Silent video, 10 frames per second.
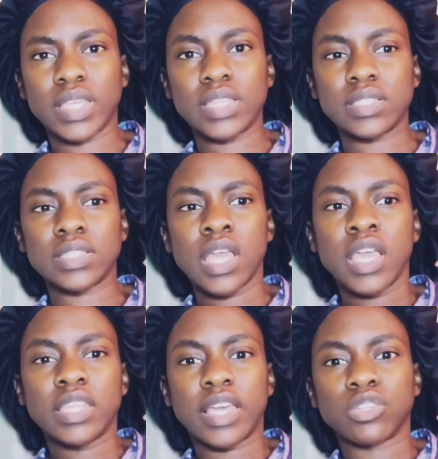At least,
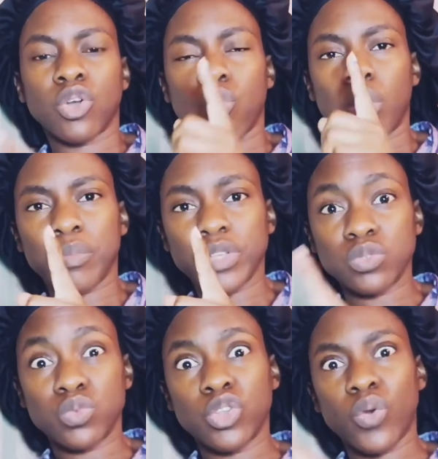like, not one
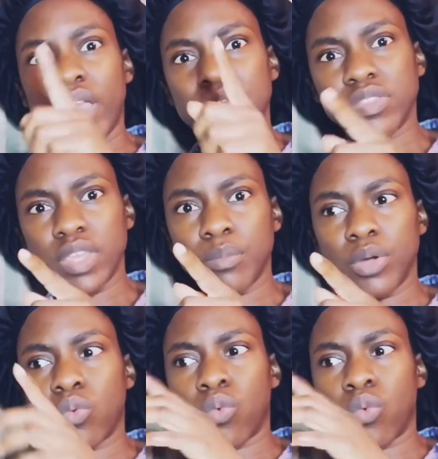person will know everything, but